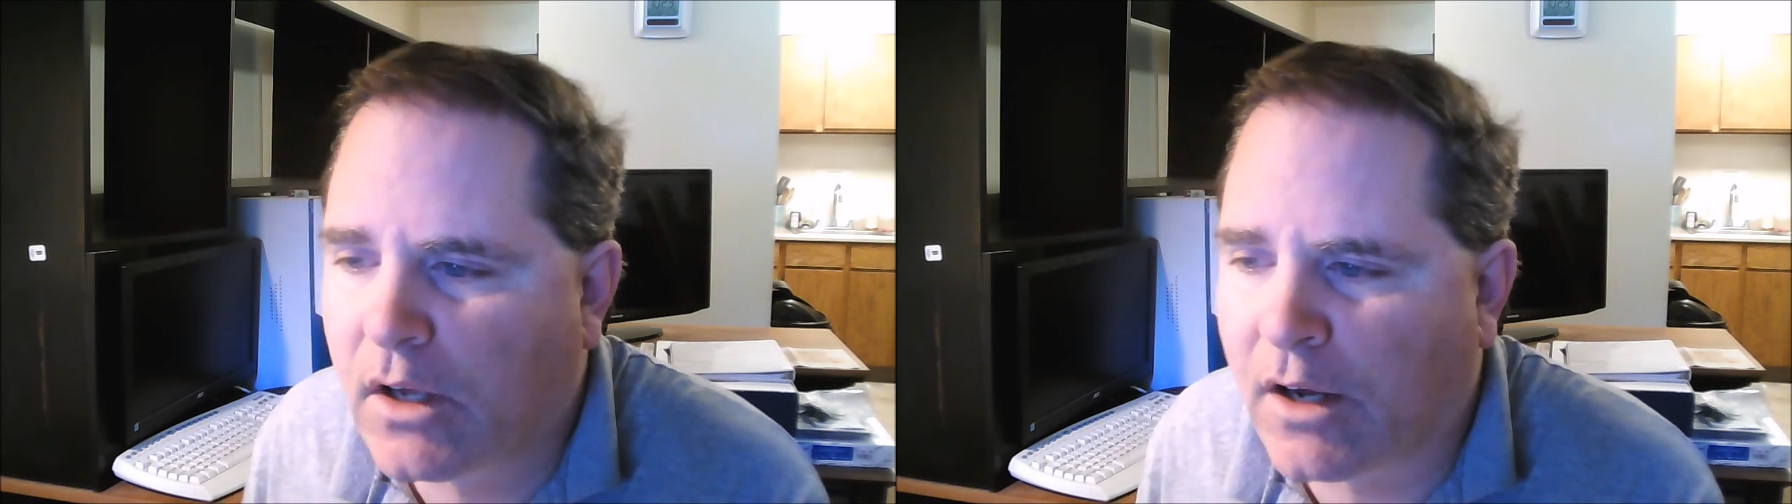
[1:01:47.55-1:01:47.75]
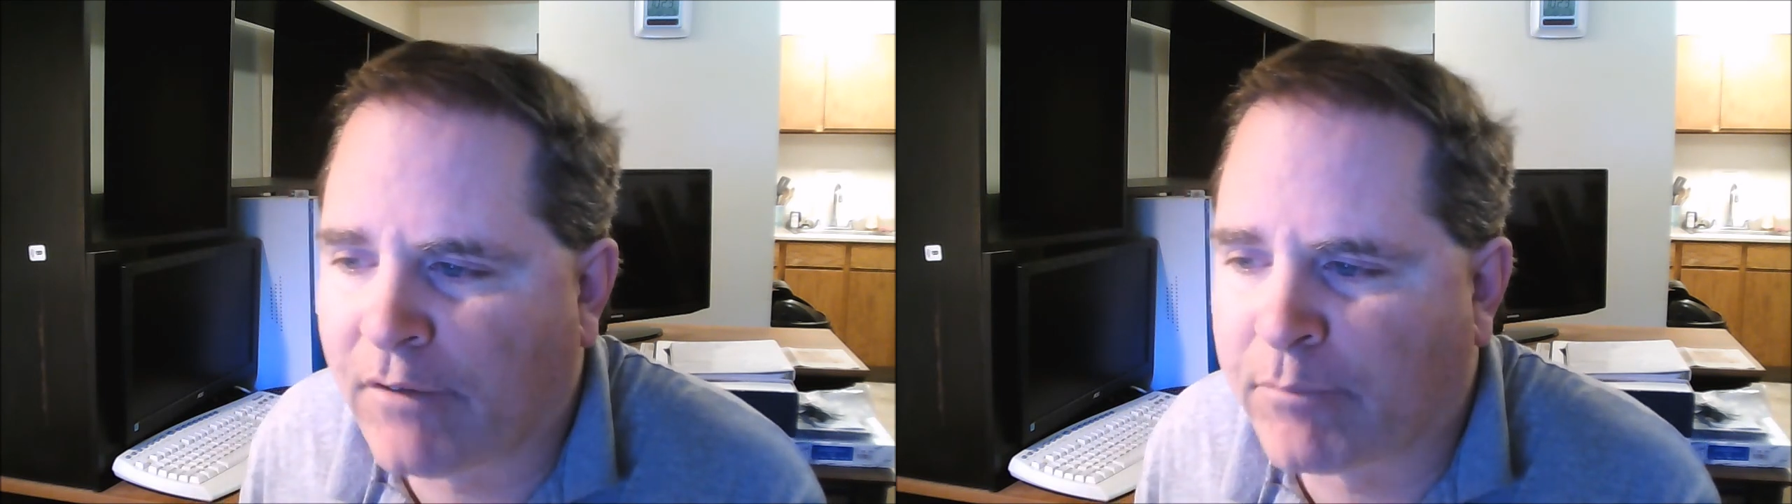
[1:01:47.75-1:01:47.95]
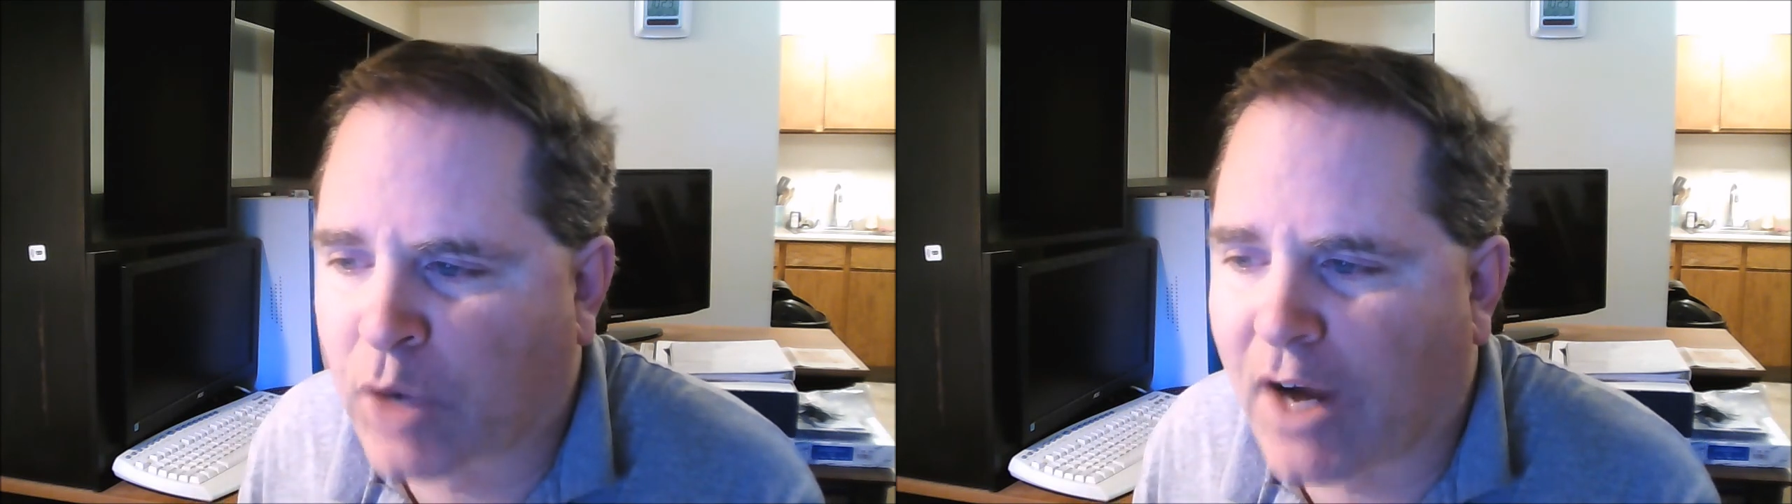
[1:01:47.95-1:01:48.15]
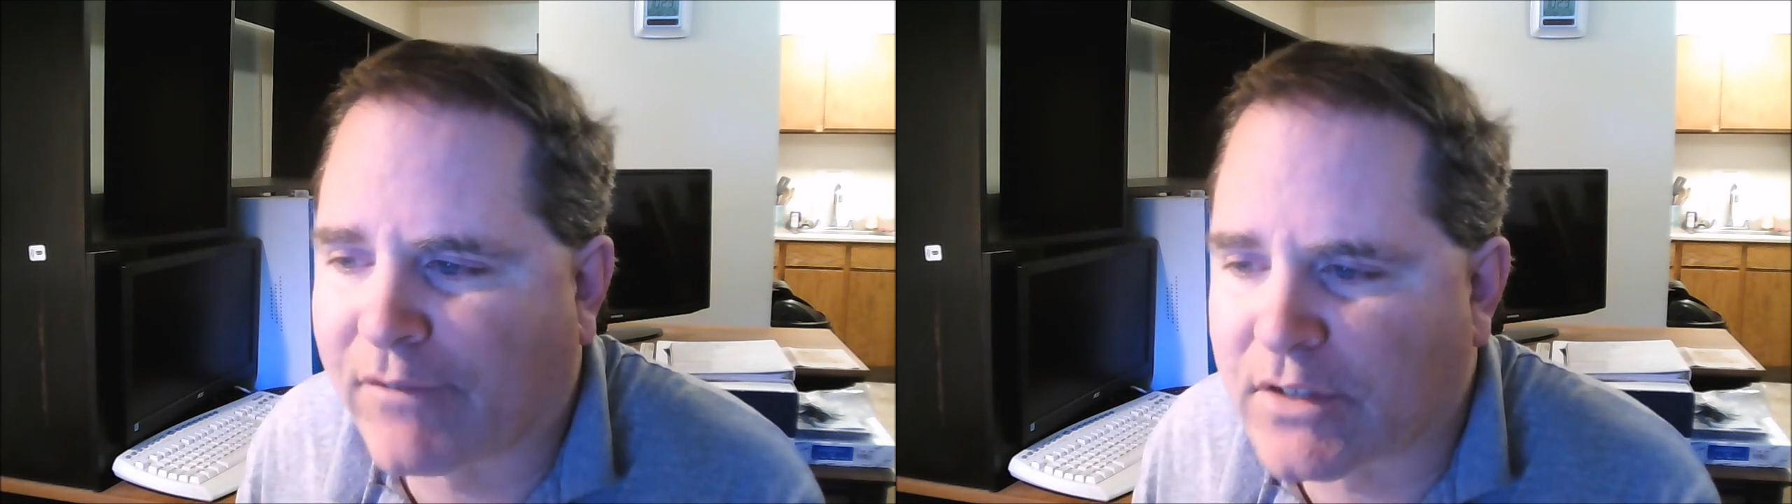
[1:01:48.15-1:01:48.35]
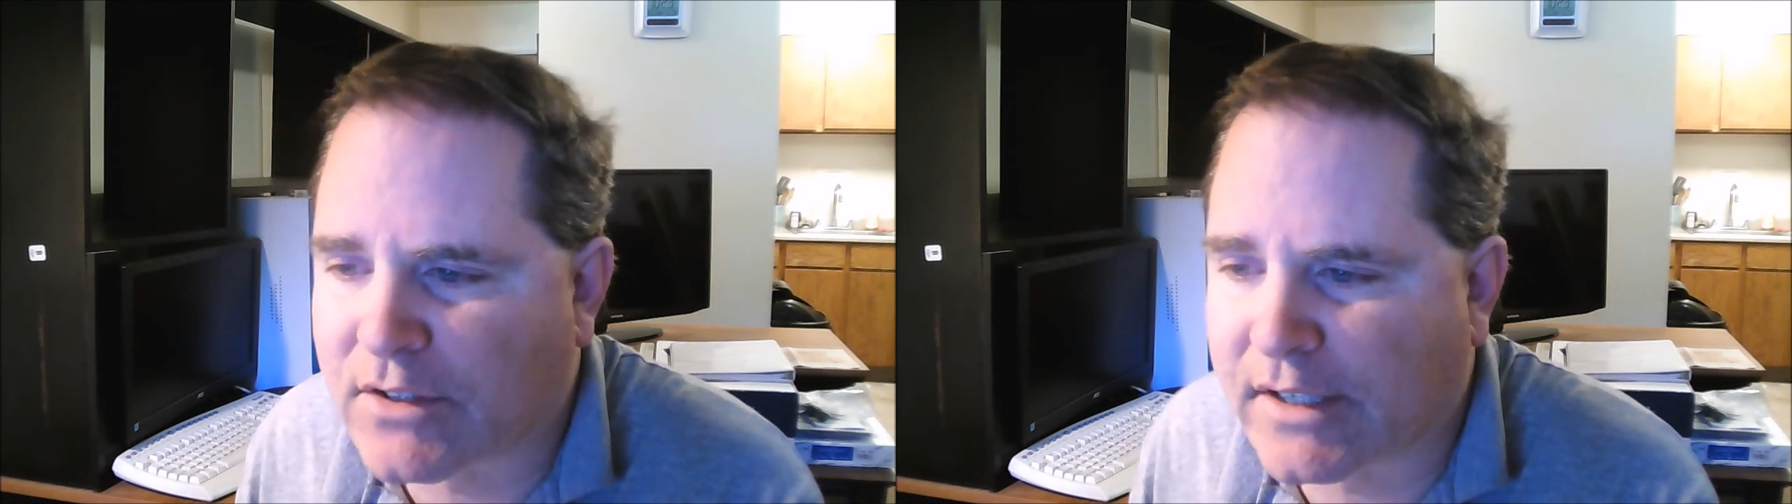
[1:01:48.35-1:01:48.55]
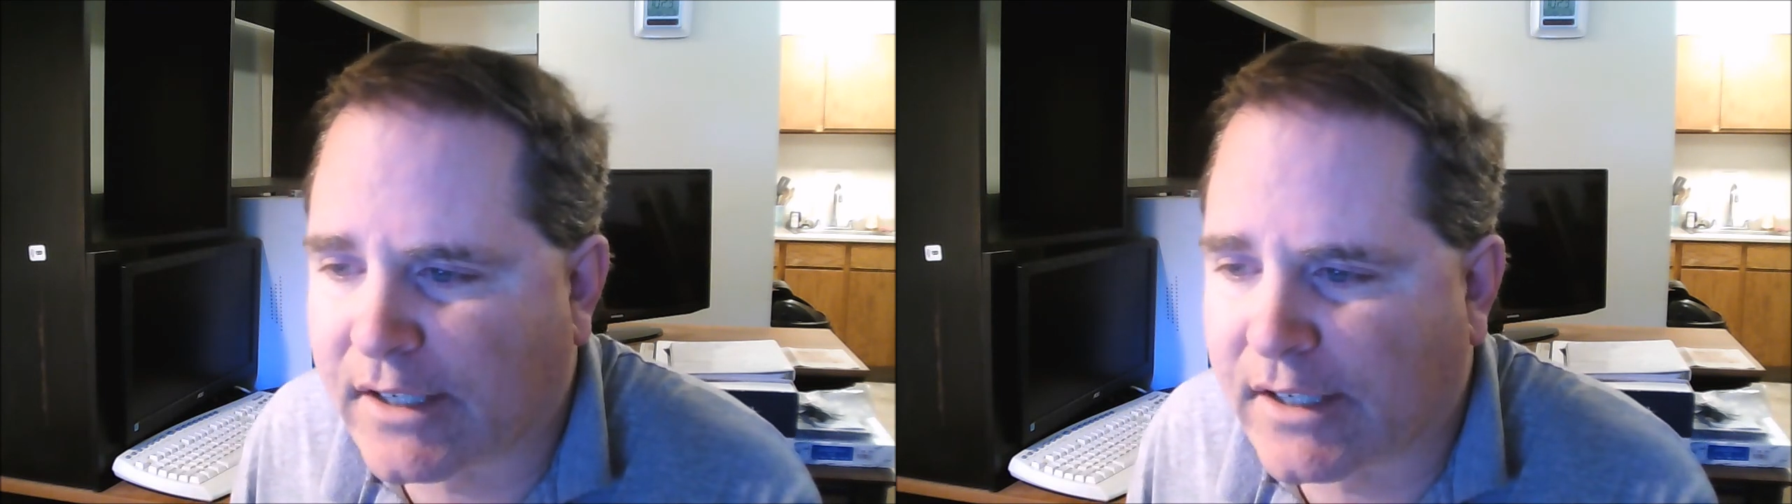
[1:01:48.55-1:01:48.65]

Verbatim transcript: of prophecy.